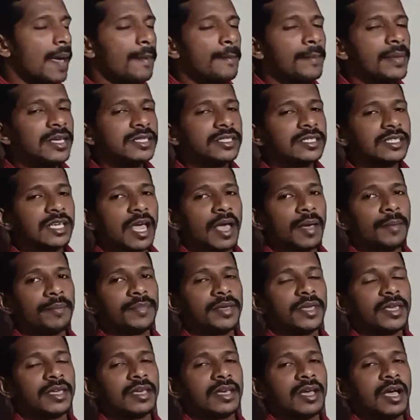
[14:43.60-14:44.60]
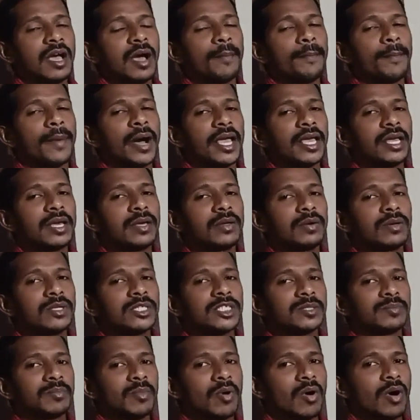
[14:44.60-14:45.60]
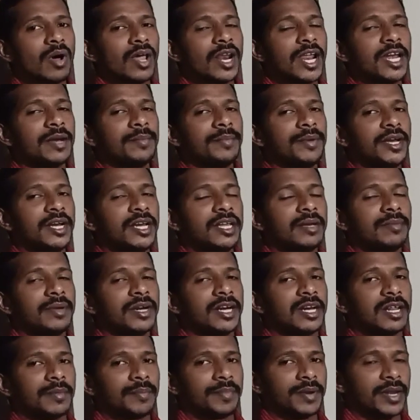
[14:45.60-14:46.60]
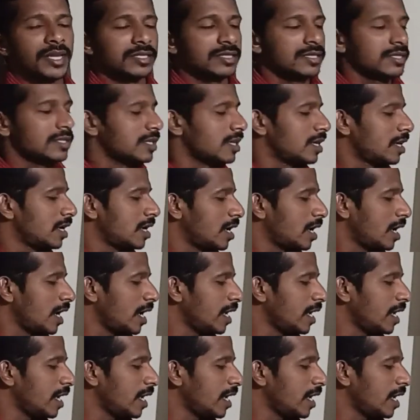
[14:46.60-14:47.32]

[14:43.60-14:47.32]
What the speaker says: MSME, micro, small and medium enterprise.